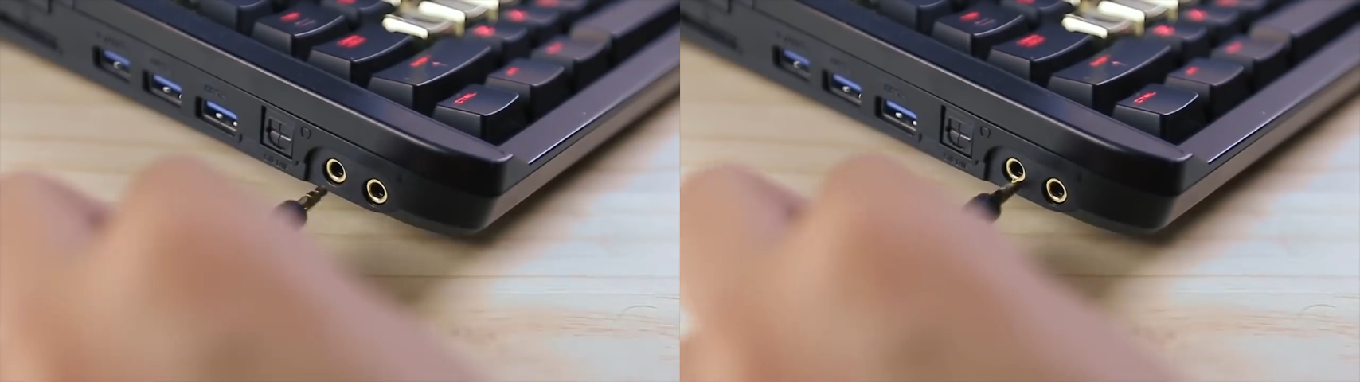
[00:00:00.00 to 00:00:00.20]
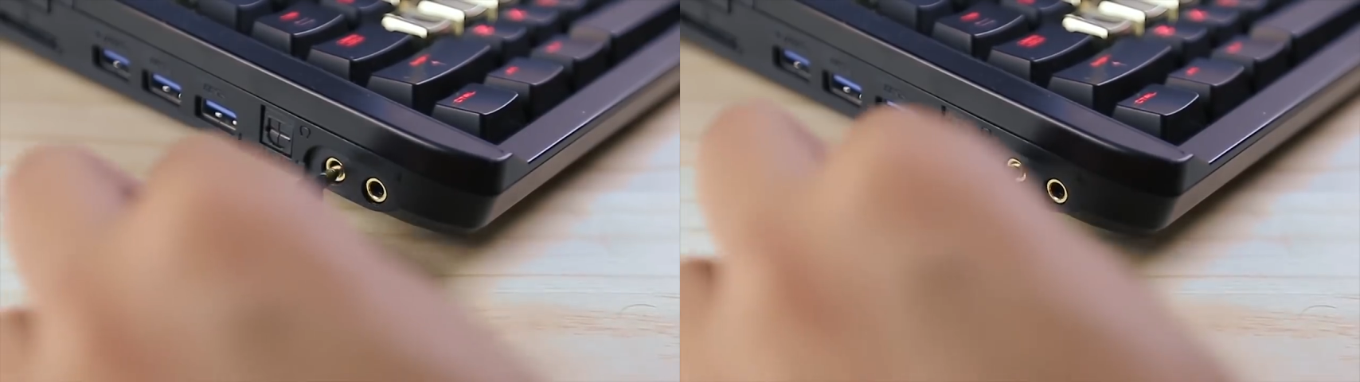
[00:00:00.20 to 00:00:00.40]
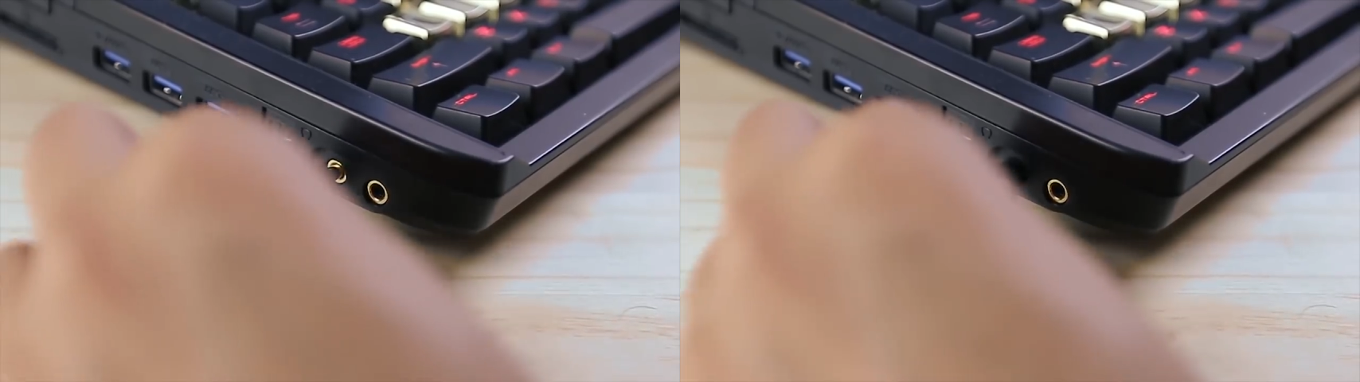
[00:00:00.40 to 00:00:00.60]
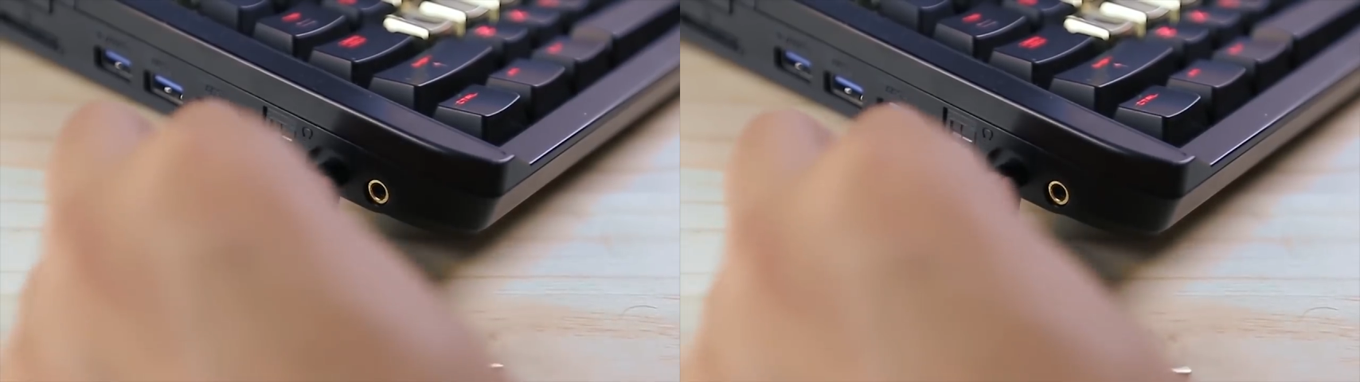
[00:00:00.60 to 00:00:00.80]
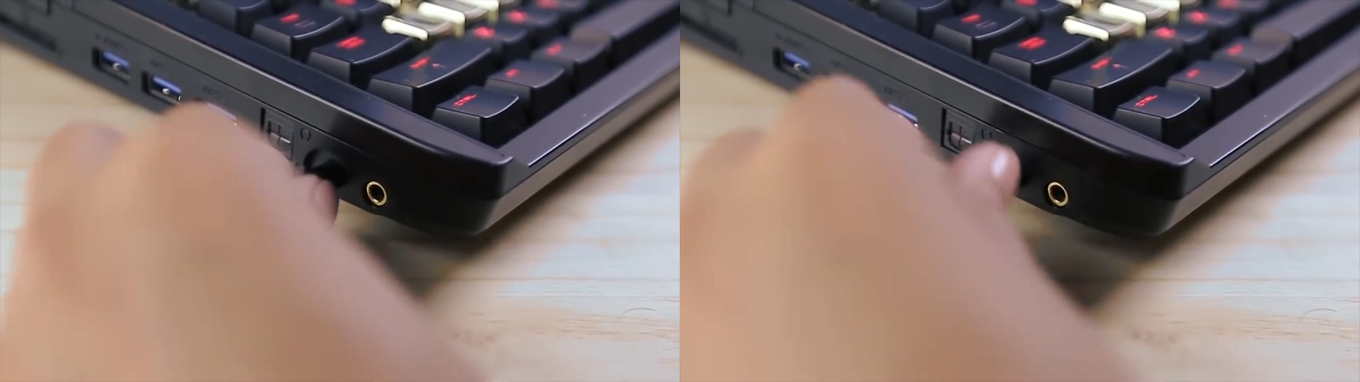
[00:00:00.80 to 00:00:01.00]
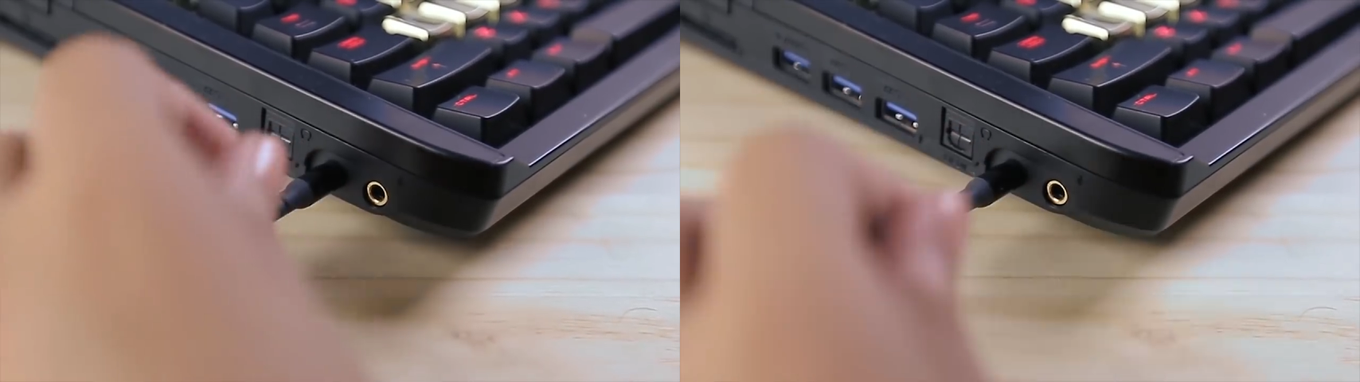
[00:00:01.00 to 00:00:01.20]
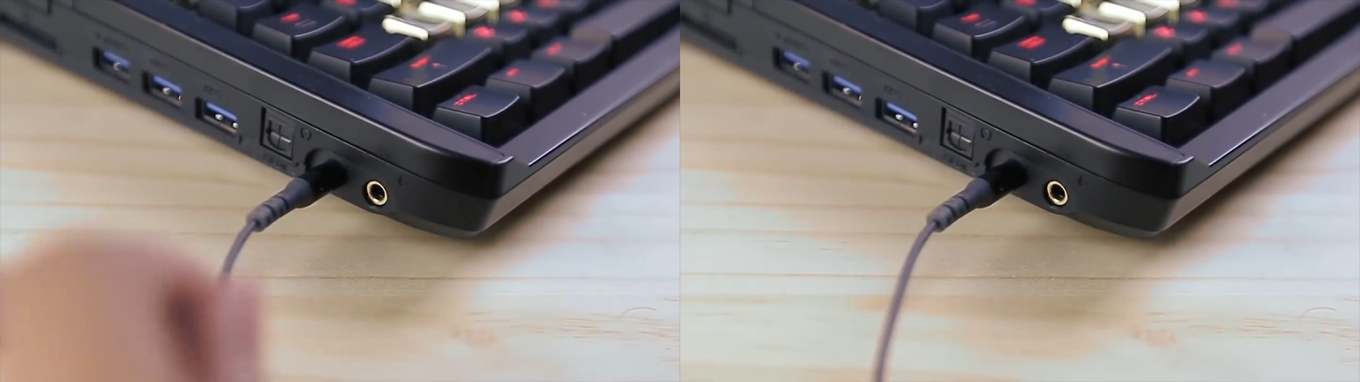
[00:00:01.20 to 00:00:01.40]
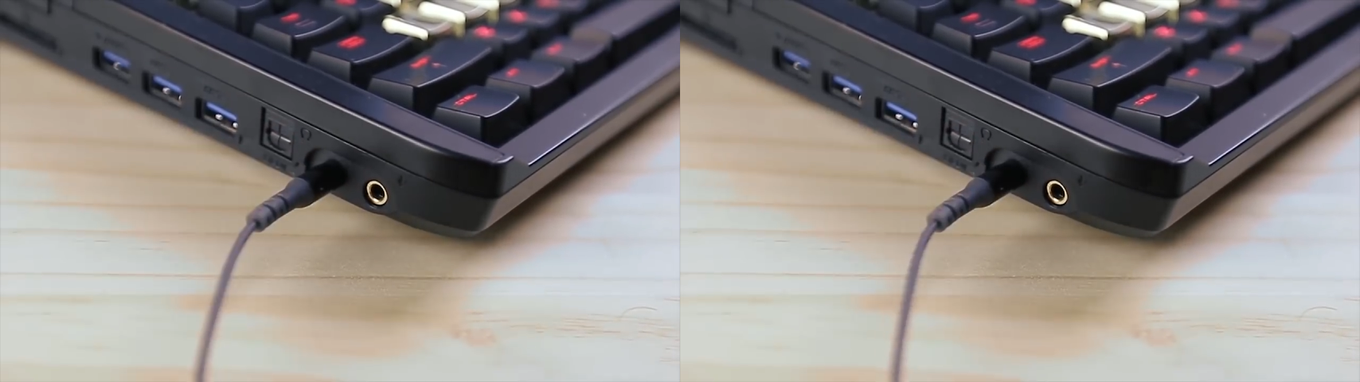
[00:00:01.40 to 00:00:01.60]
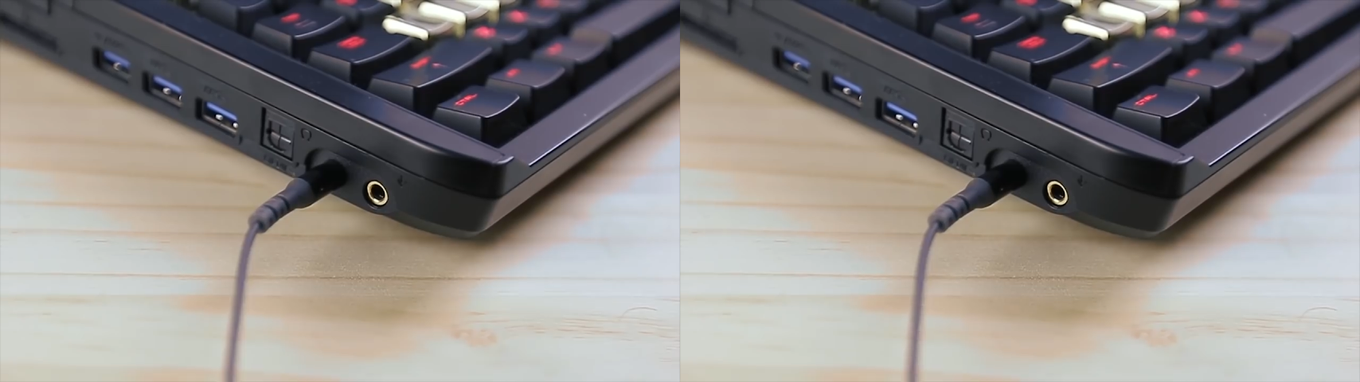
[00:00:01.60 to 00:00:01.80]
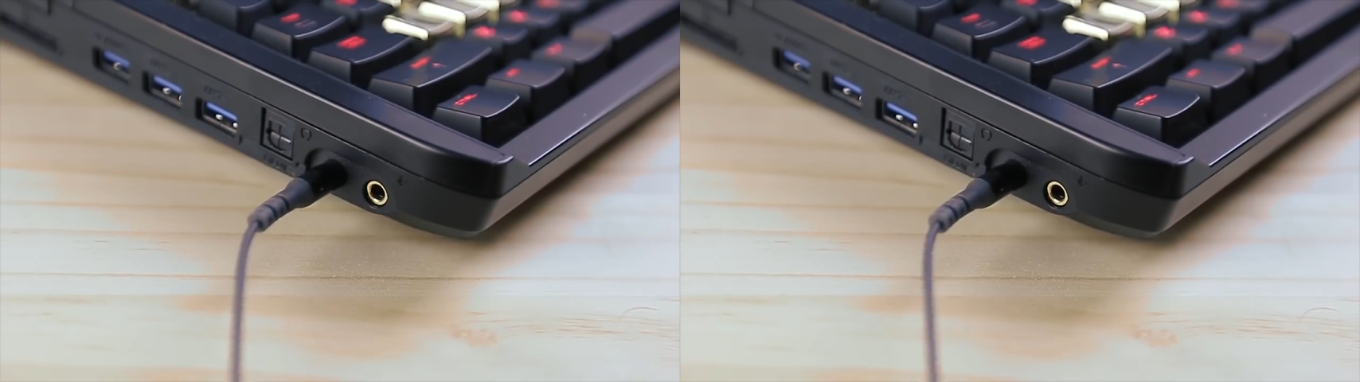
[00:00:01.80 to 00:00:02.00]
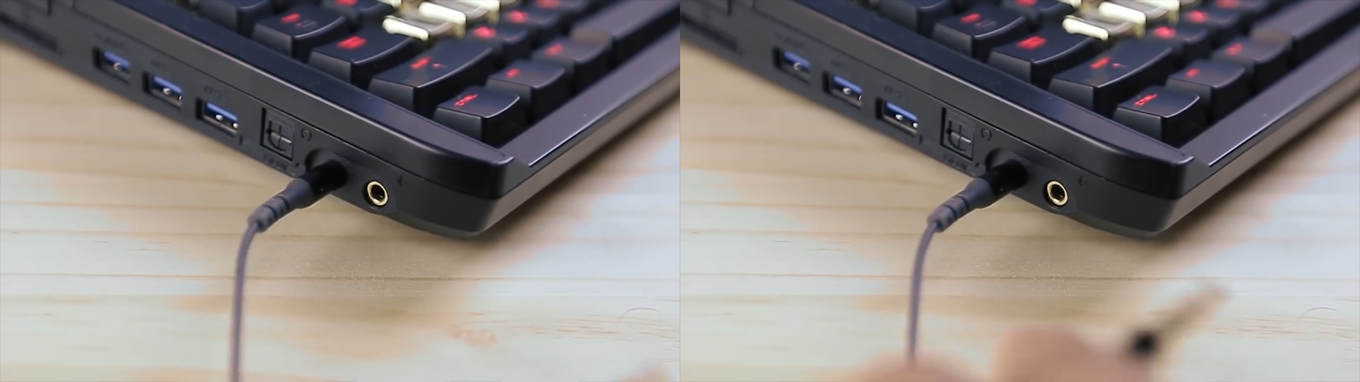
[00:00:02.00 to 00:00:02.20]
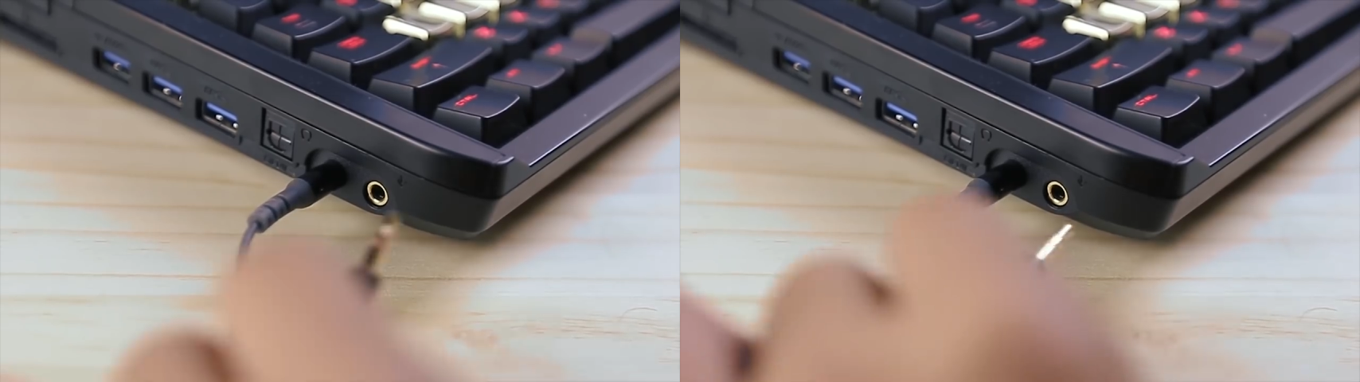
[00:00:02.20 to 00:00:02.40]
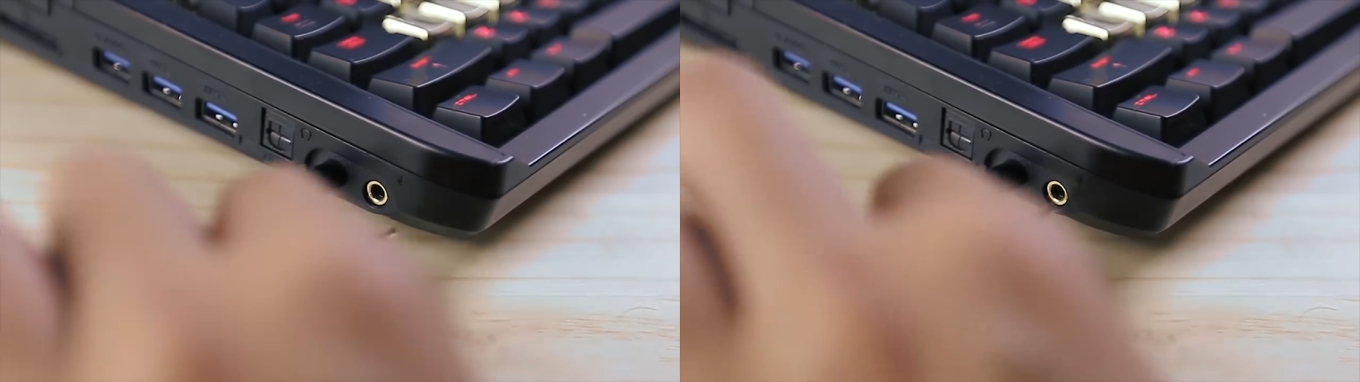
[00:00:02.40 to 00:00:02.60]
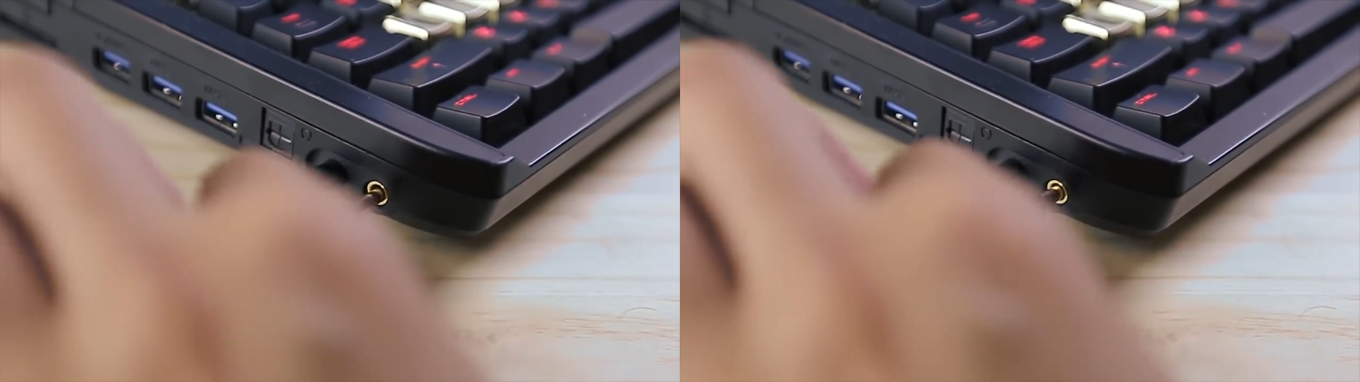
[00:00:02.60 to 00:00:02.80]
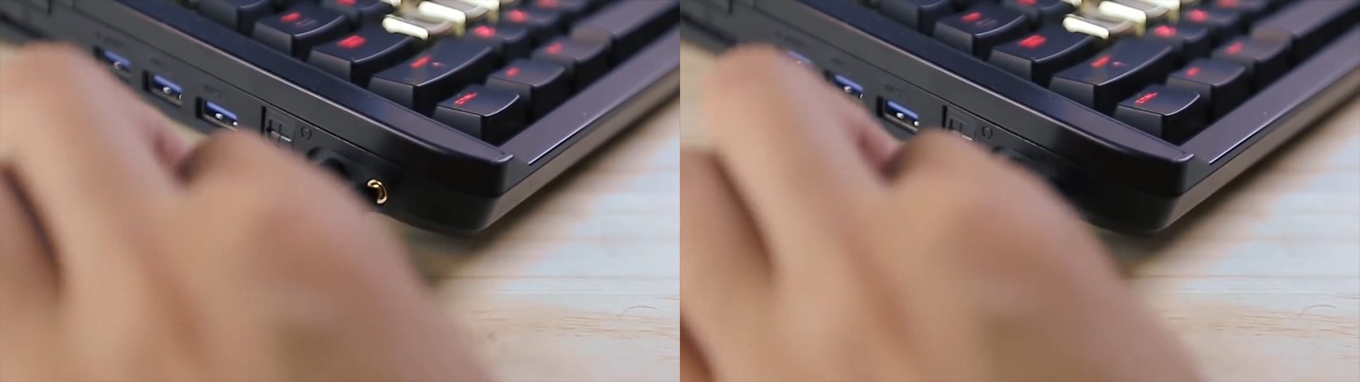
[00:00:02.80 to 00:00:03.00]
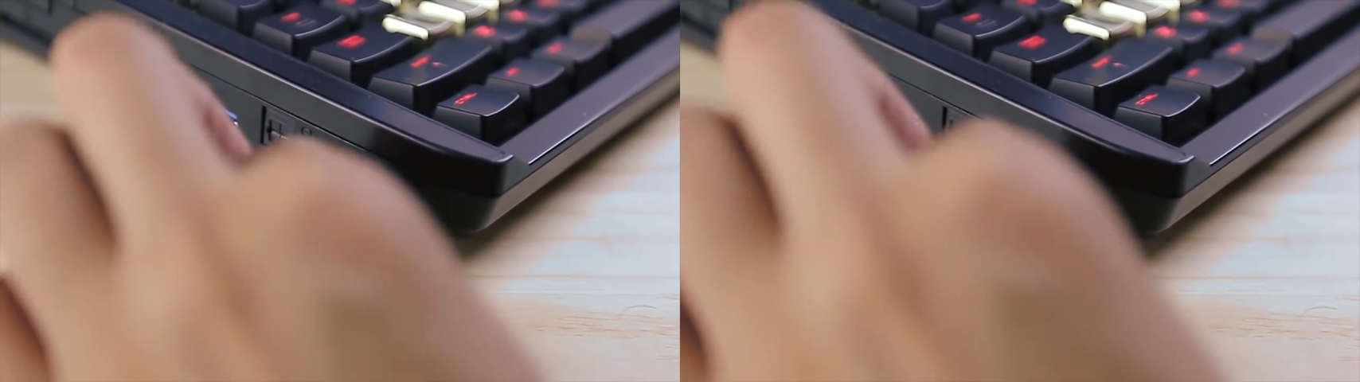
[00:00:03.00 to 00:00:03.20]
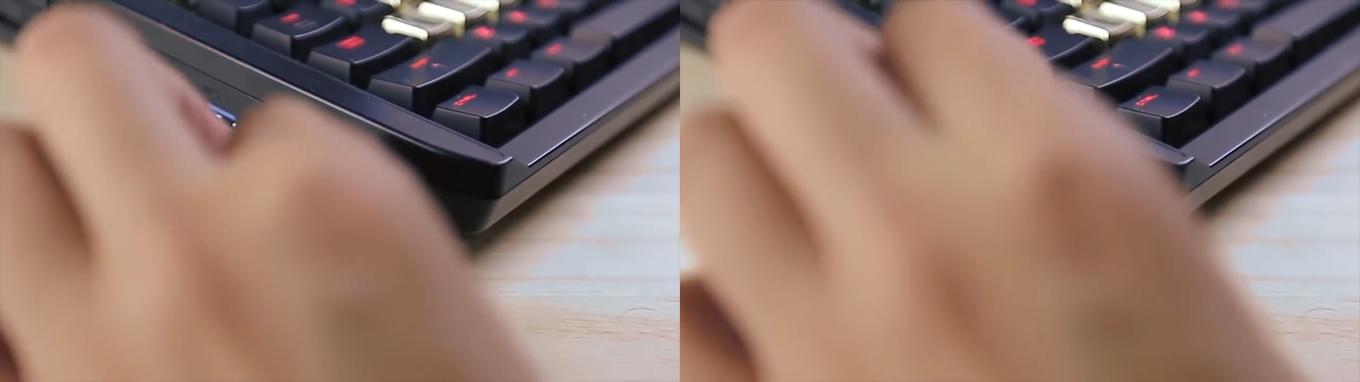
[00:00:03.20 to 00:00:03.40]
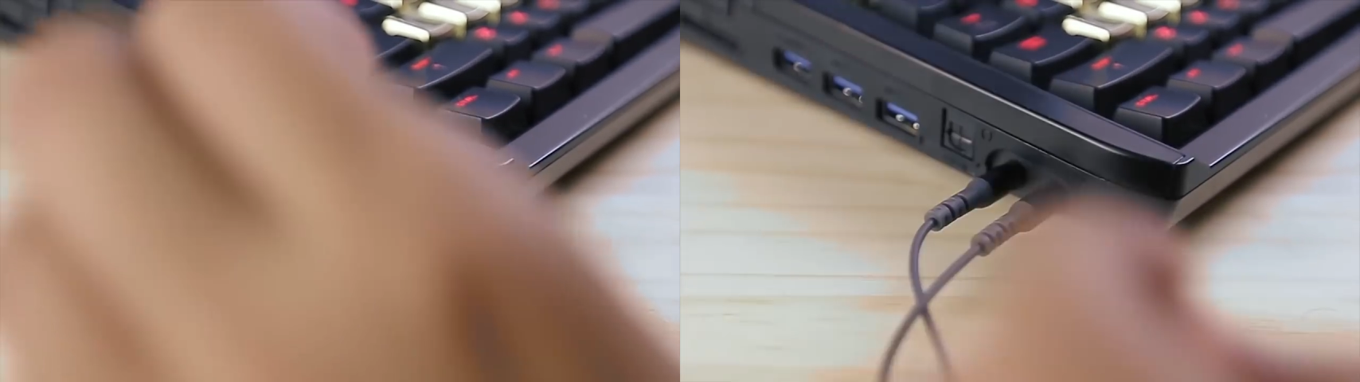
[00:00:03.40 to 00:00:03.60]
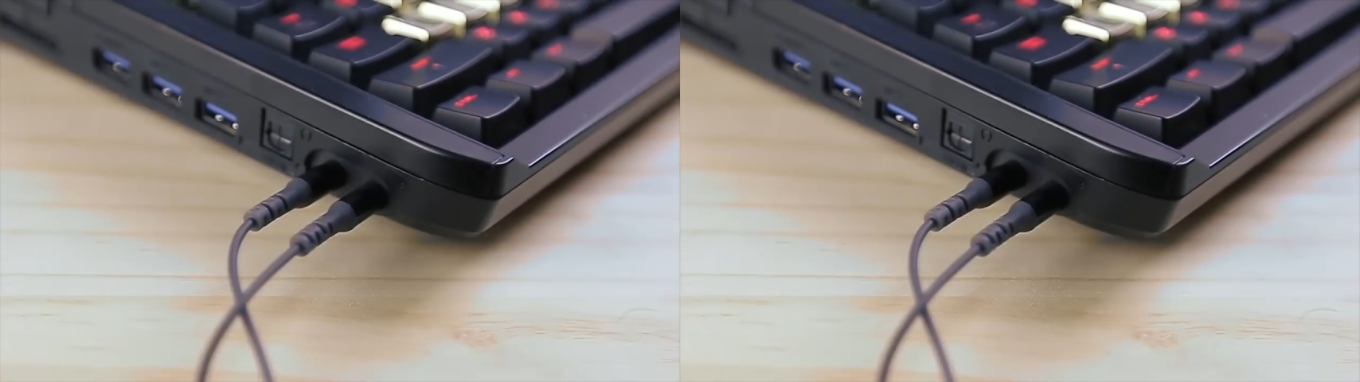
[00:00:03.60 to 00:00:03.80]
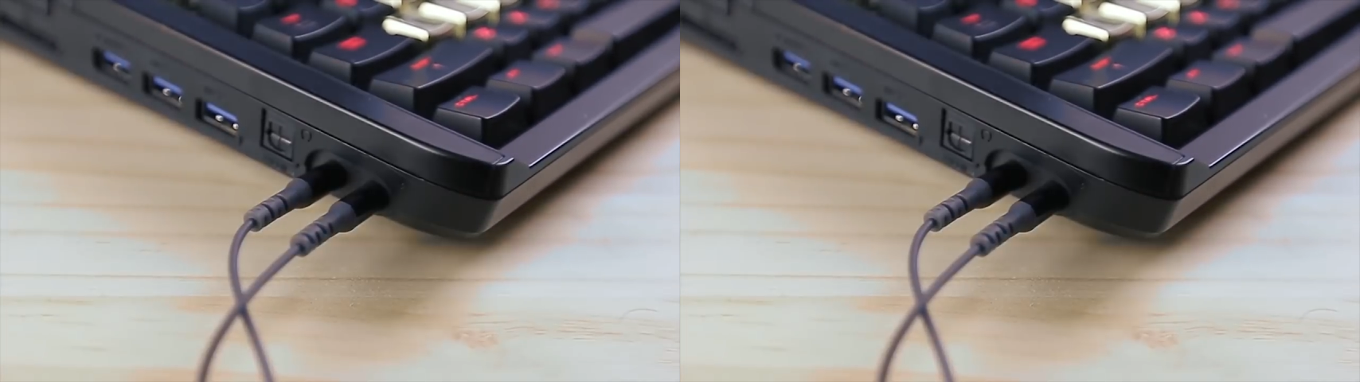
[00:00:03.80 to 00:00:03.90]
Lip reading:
No face is visible, so there are no lips to read.